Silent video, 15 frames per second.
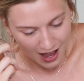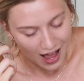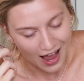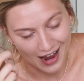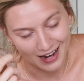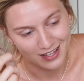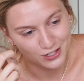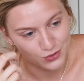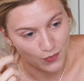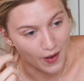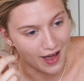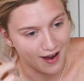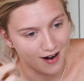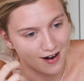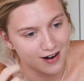I
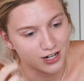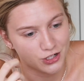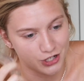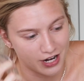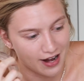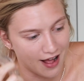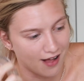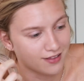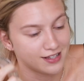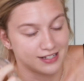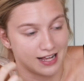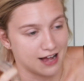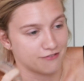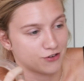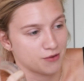swear, Chanel is
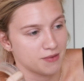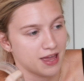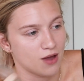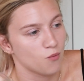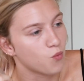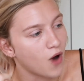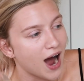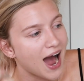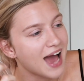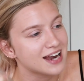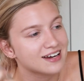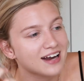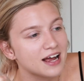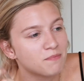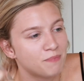after me. Why
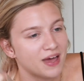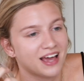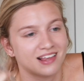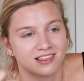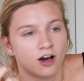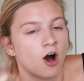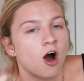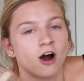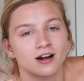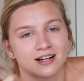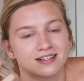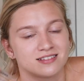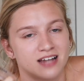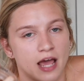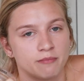did I pick the
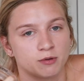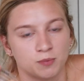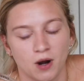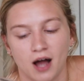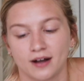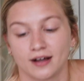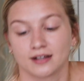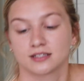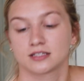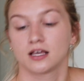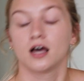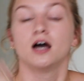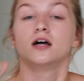hardest named products?